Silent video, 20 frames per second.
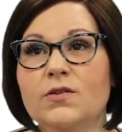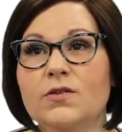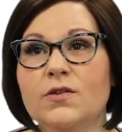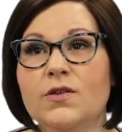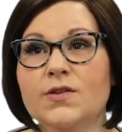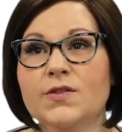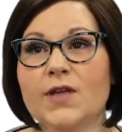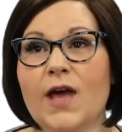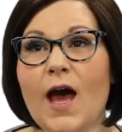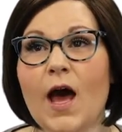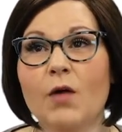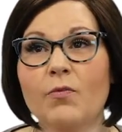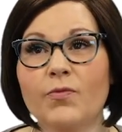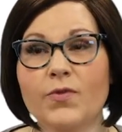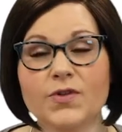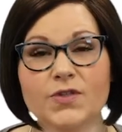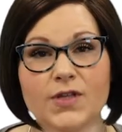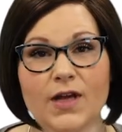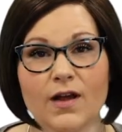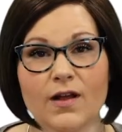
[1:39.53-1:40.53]
There's a
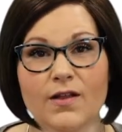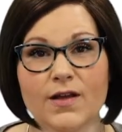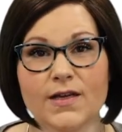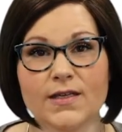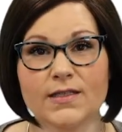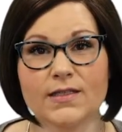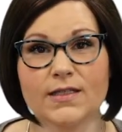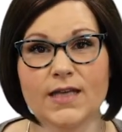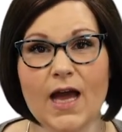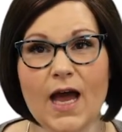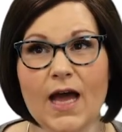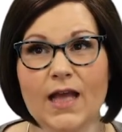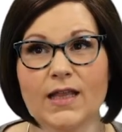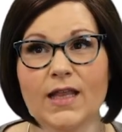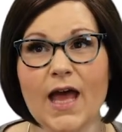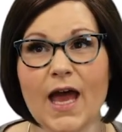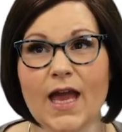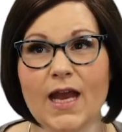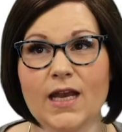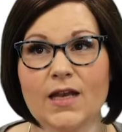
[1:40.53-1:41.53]
helpful checklist
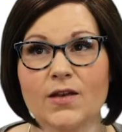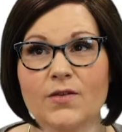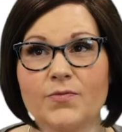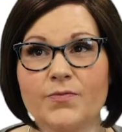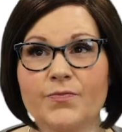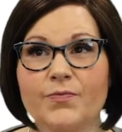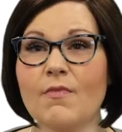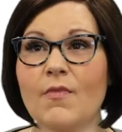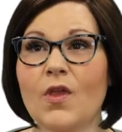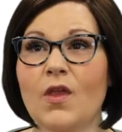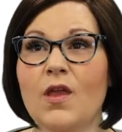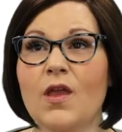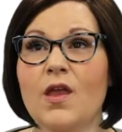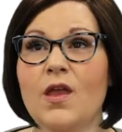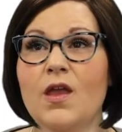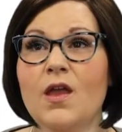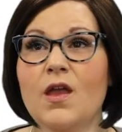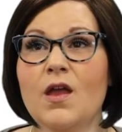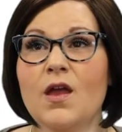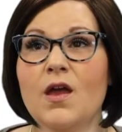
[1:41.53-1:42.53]
online.
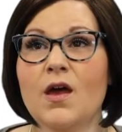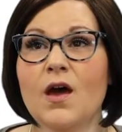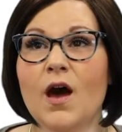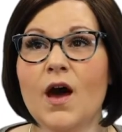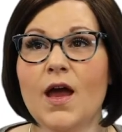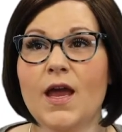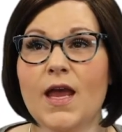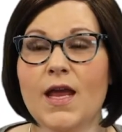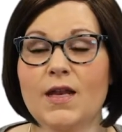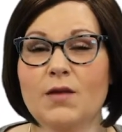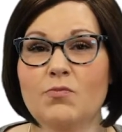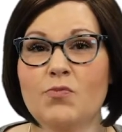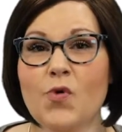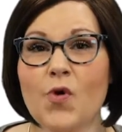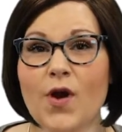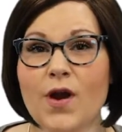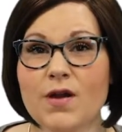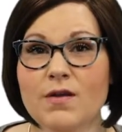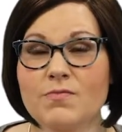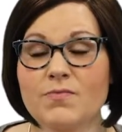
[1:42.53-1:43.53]
An
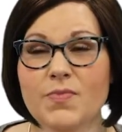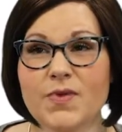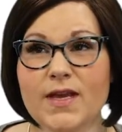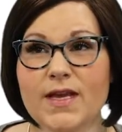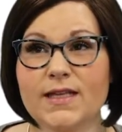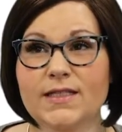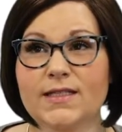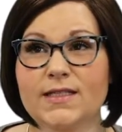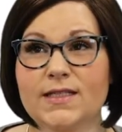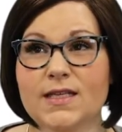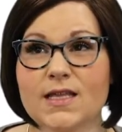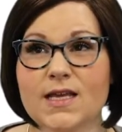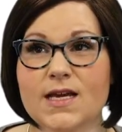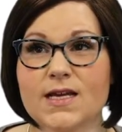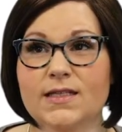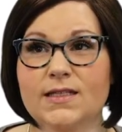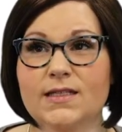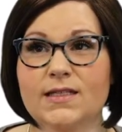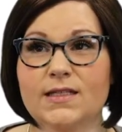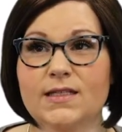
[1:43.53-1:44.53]
important piece to
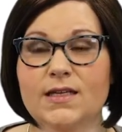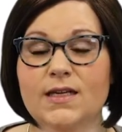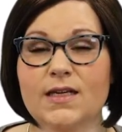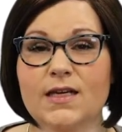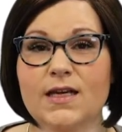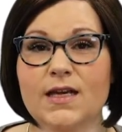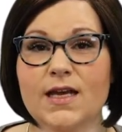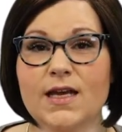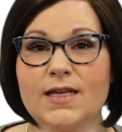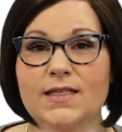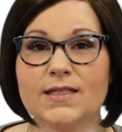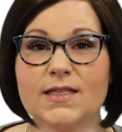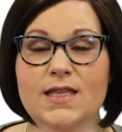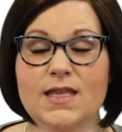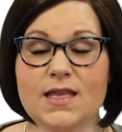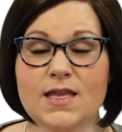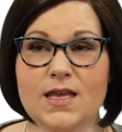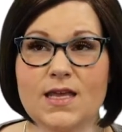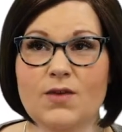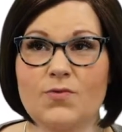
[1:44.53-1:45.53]
this is
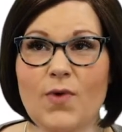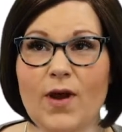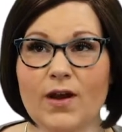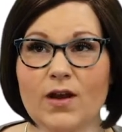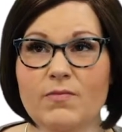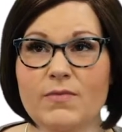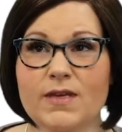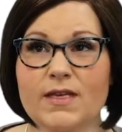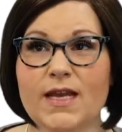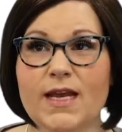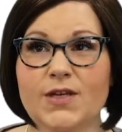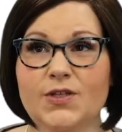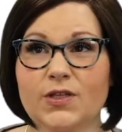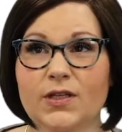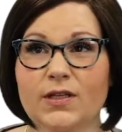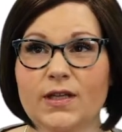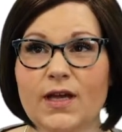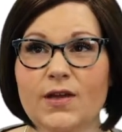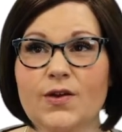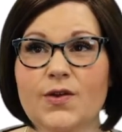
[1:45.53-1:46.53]
the
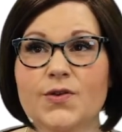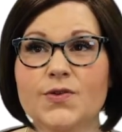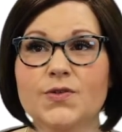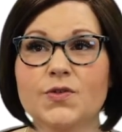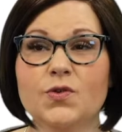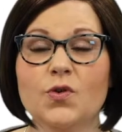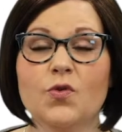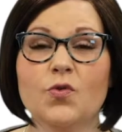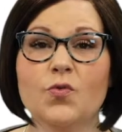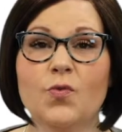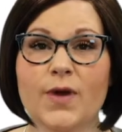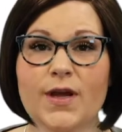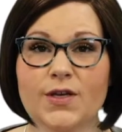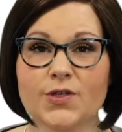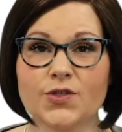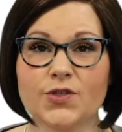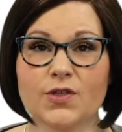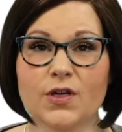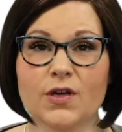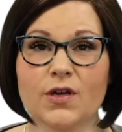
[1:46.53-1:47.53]
recommendation letters,
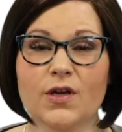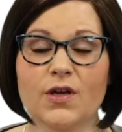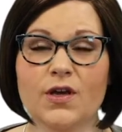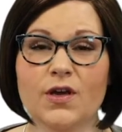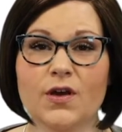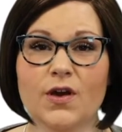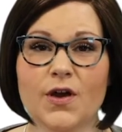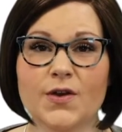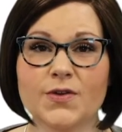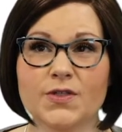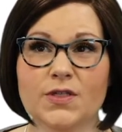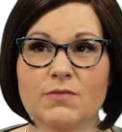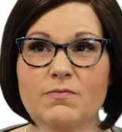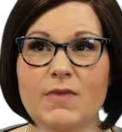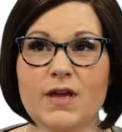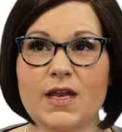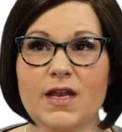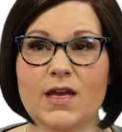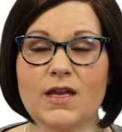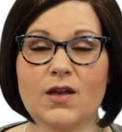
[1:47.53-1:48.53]
which are
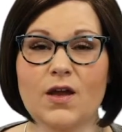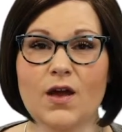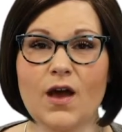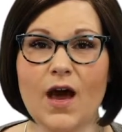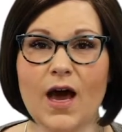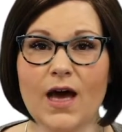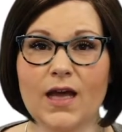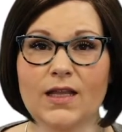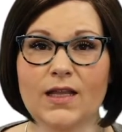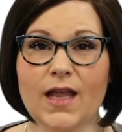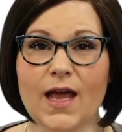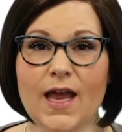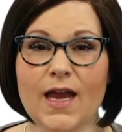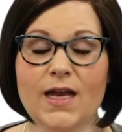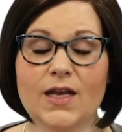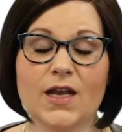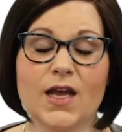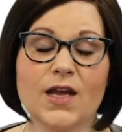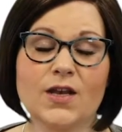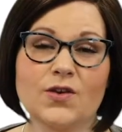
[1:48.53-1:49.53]
submitted
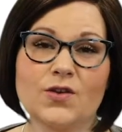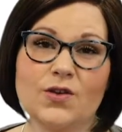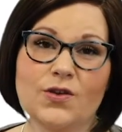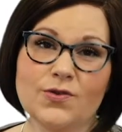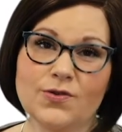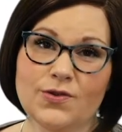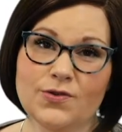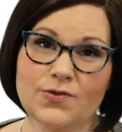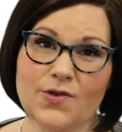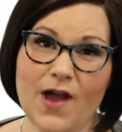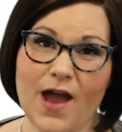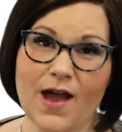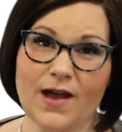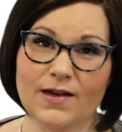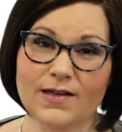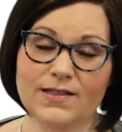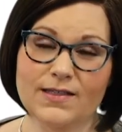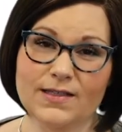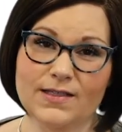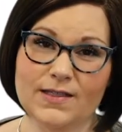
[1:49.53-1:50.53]
online, and you do
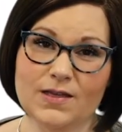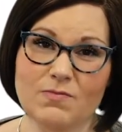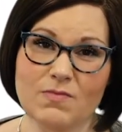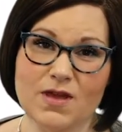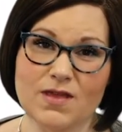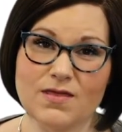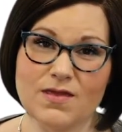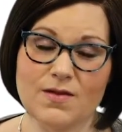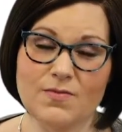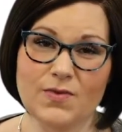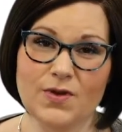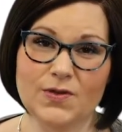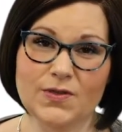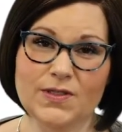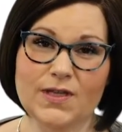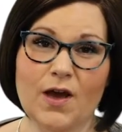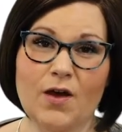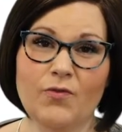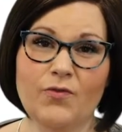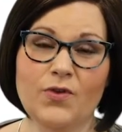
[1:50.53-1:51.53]
not submit them
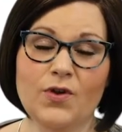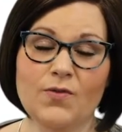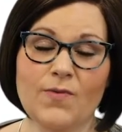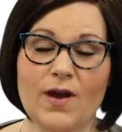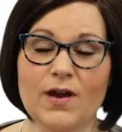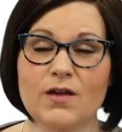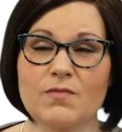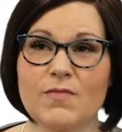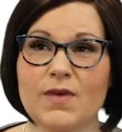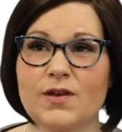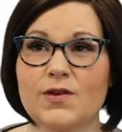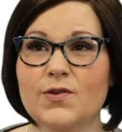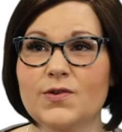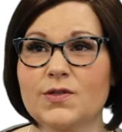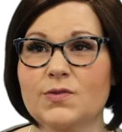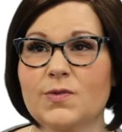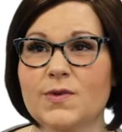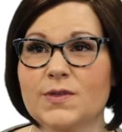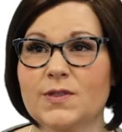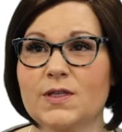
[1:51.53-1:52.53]
yourself. Your
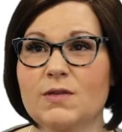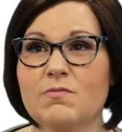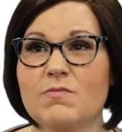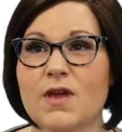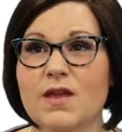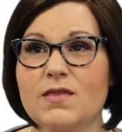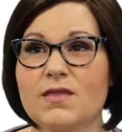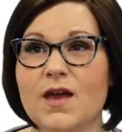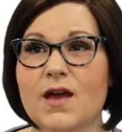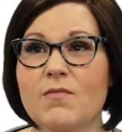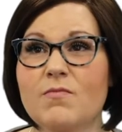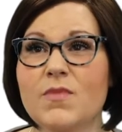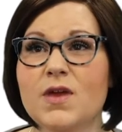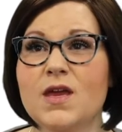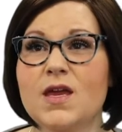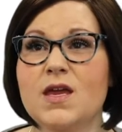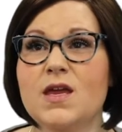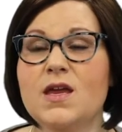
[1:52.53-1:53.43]
recommenders will submit them.